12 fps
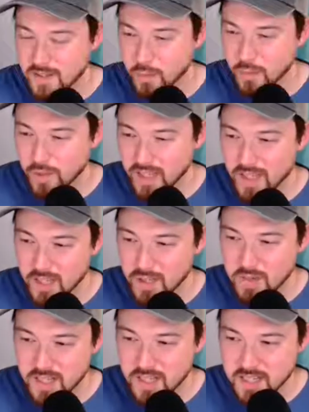really
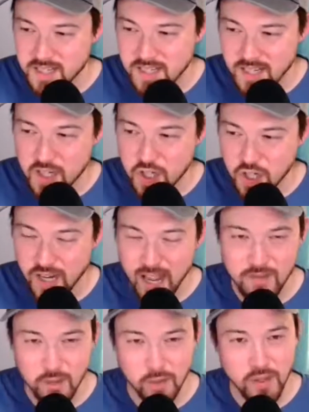interesting distinction. I
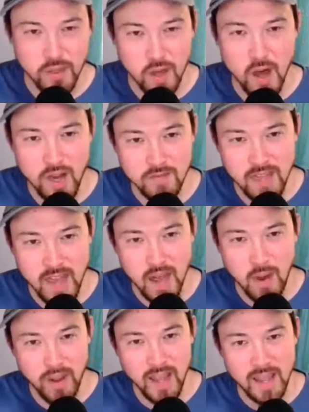haven't really thought of
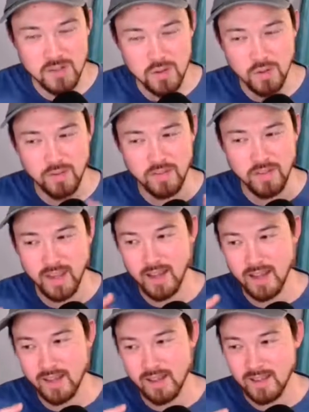that way. Sort of like
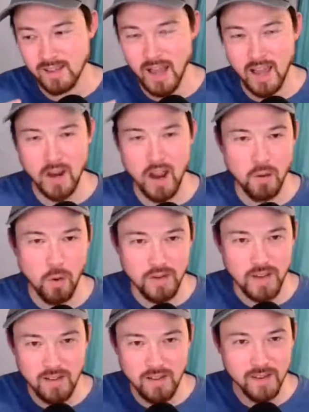I wrote
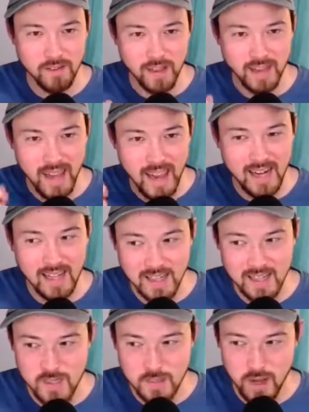down here, like
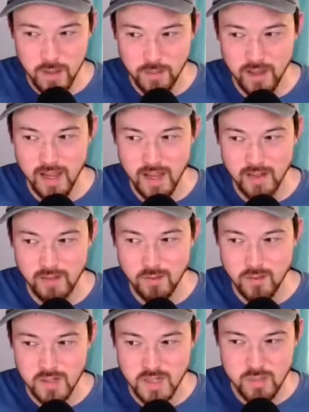analytics pipeline
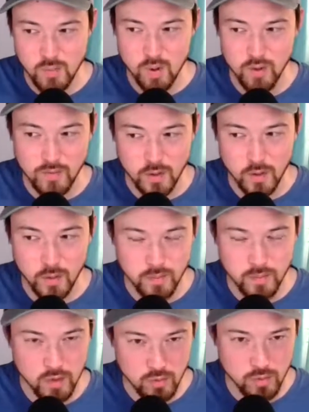versus more of your
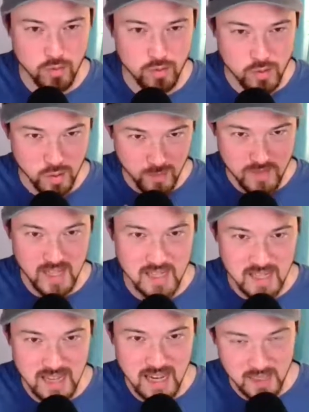true sort of
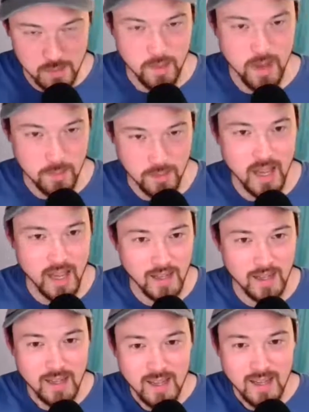data science
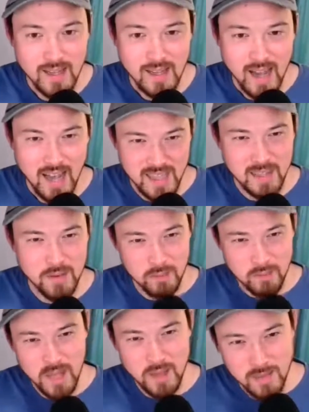pipeline. I think that
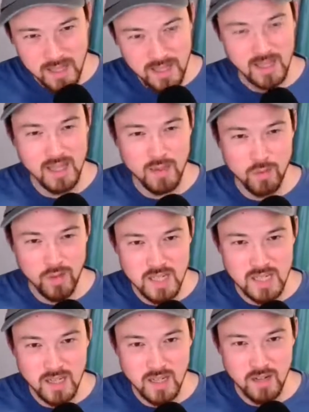maybe in
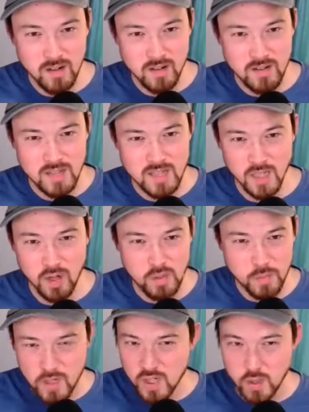recent years,
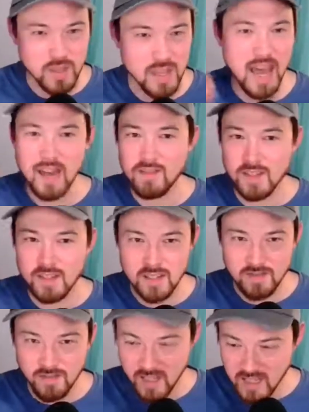especially with the advent
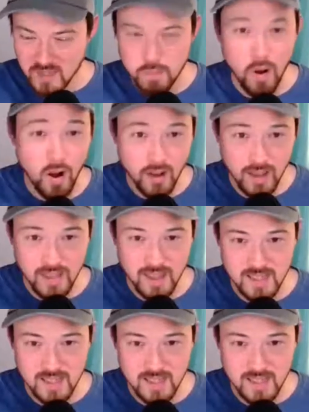of like Spark and things